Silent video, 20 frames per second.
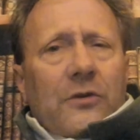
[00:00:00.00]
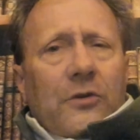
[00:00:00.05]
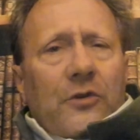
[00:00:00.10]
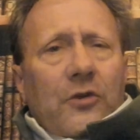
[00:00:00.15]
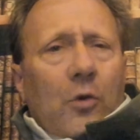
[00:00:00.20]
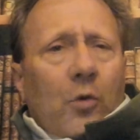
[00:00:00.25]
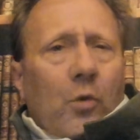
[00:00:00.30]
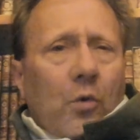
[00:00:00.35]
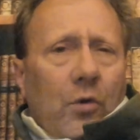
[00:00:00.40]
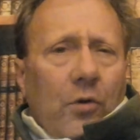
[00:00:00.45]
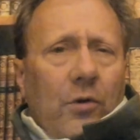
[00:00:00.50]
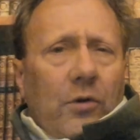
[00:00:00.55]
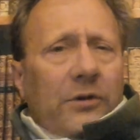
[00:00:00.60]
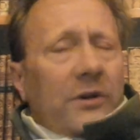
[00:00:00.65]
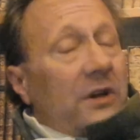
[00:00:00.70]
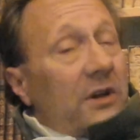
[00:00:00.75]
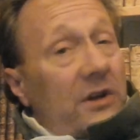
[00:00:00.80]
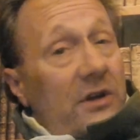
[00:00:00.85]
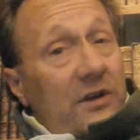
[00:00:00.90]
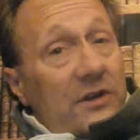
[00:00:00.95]
in the world,
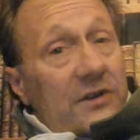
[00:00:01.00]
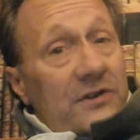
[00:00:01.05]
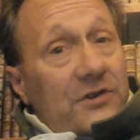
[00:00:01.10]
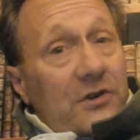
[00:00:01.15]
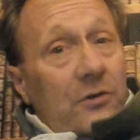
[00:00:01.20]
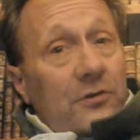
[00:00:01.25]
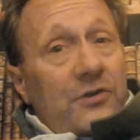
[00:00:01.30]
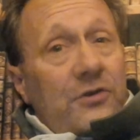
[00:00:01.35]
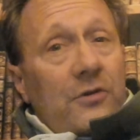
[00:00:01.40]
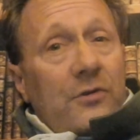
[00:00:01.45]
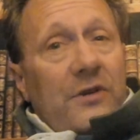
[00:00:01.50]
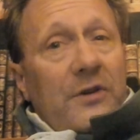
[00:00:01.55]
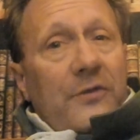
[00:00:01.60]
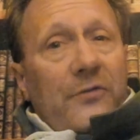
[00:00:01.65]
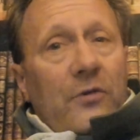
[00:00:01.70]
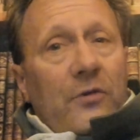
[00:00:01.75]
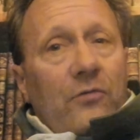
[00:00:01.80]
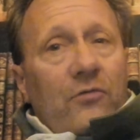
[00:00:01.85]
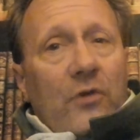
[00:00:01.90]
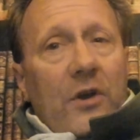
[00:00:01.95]
so too
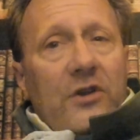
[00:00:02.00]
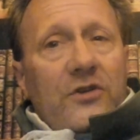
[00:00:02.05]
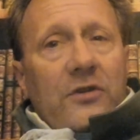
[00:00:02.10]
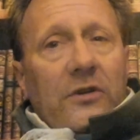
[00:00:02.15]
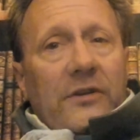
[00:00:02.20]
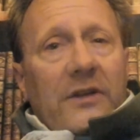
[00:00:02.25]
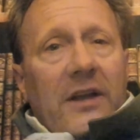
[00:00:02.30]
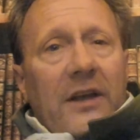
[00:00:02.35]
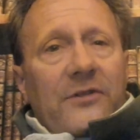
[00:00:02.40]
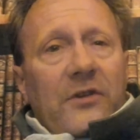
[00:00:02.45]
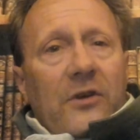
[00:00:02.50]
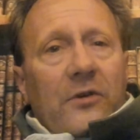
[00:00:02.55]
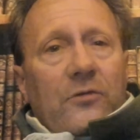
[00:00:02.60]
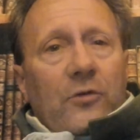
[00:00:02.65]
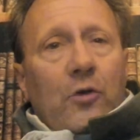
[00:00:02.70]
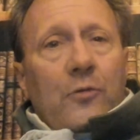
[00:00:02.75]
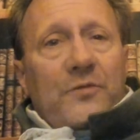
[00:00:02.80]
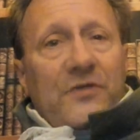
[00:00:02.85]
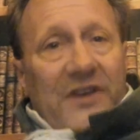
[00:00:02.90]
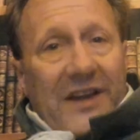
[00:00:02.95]
different racial and ethnic
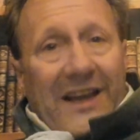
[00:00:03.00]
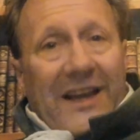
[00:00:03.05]
groups,